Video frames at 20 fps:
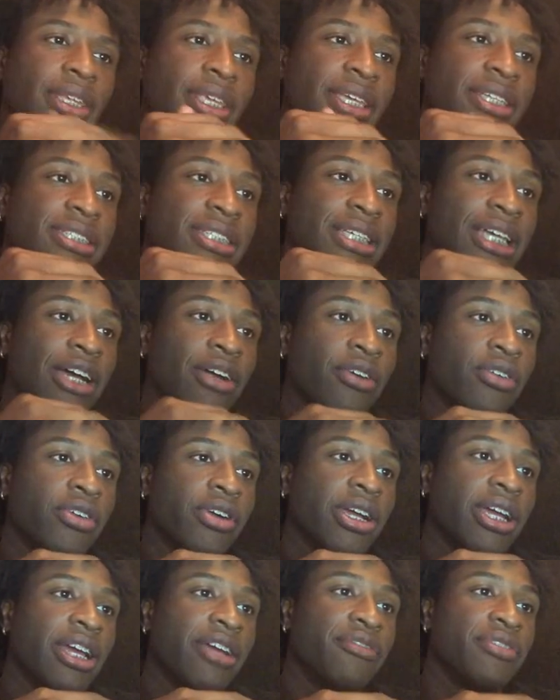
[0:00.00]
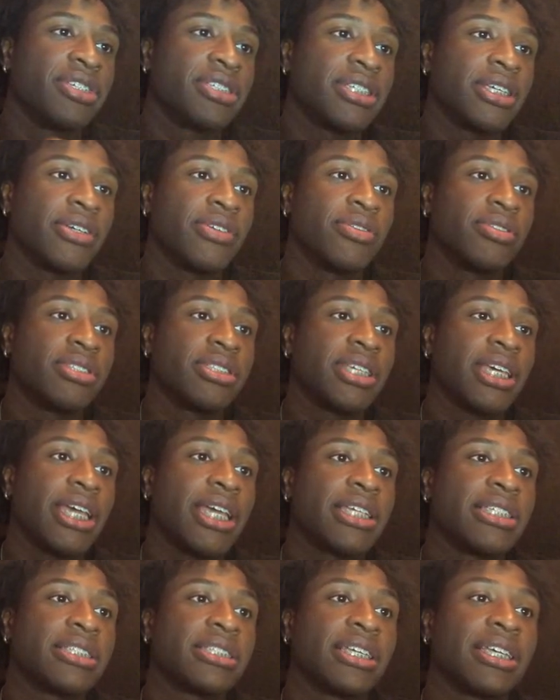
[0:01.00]
He said, I regret every single
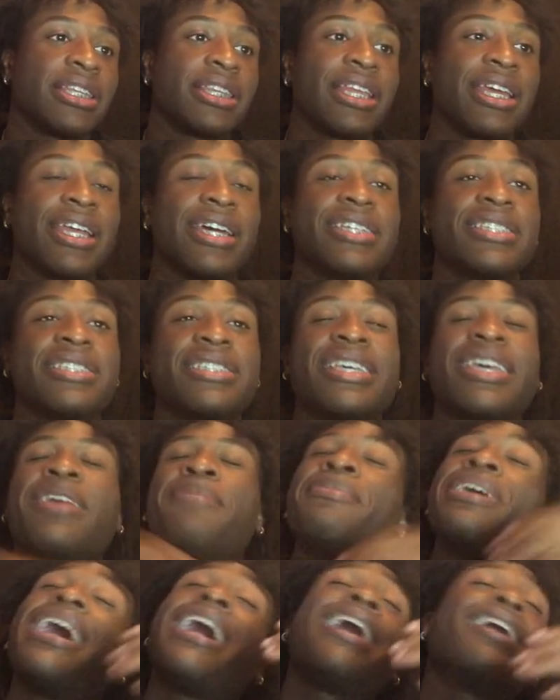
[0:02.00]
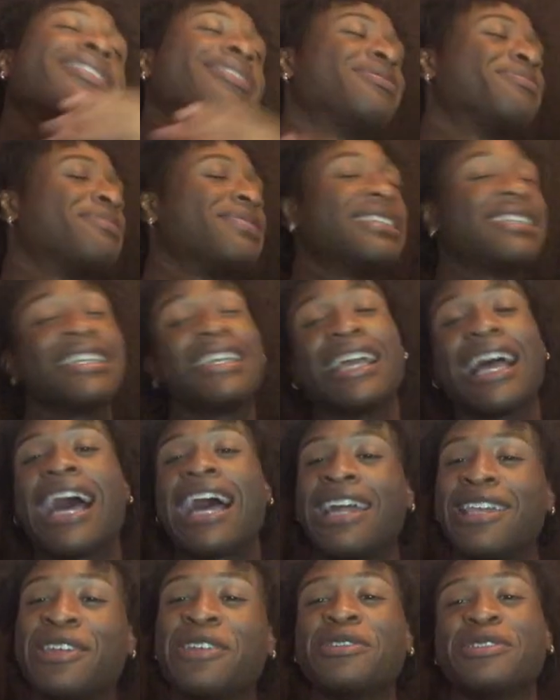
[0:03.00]
text that I sent. Man,
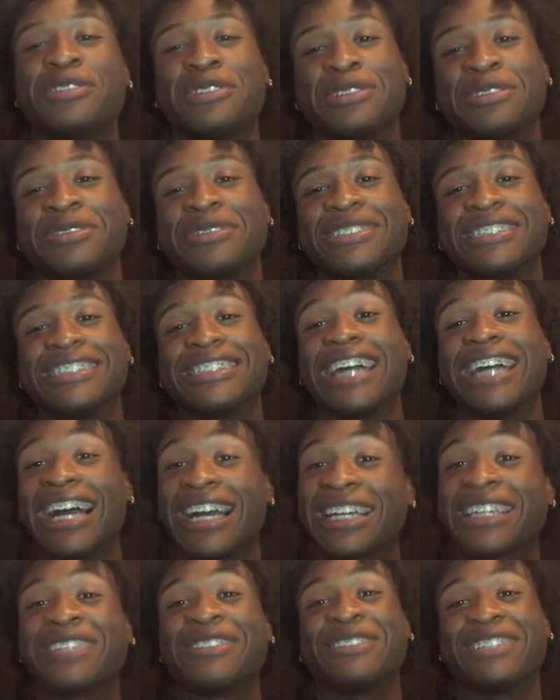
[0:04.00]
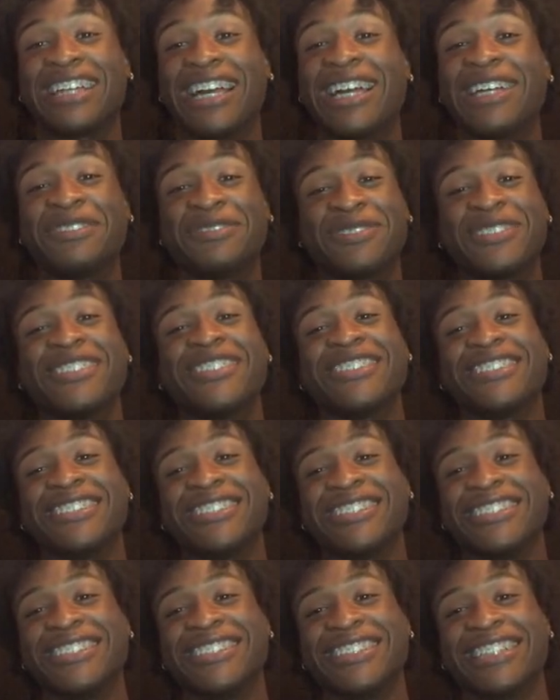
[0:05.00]
I do too, man. I feel
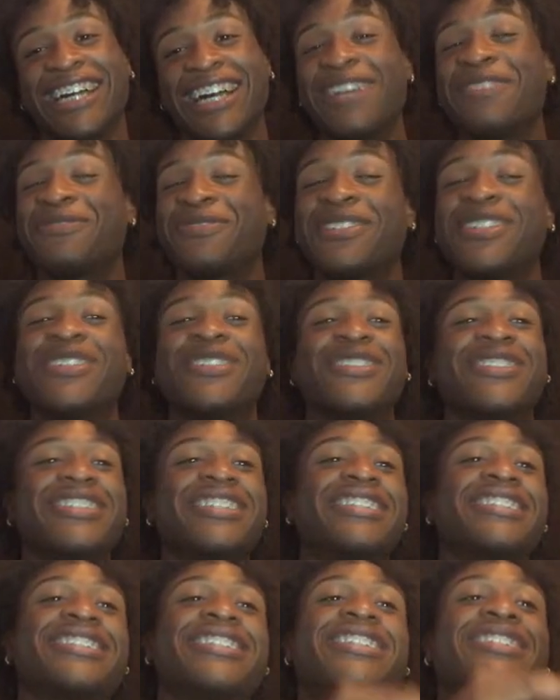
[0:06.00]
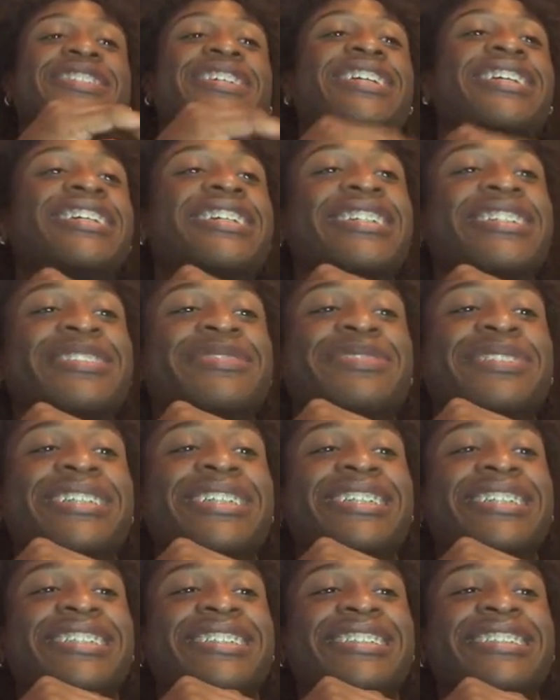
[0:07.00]
you. I feel you on this song right here,
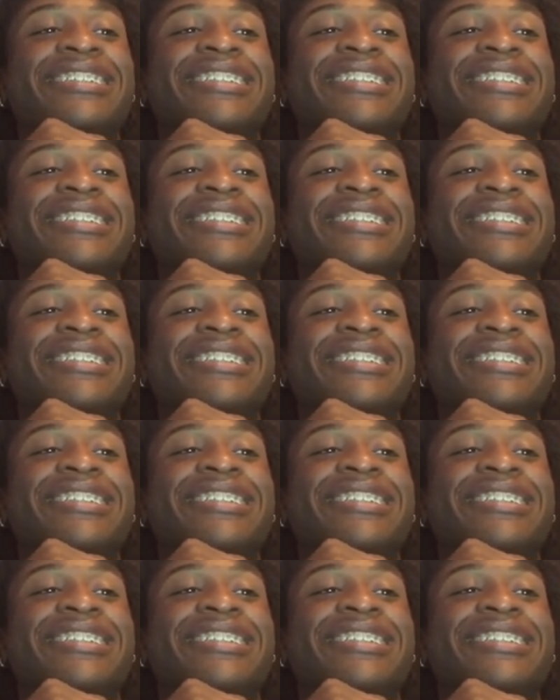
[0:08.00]
man.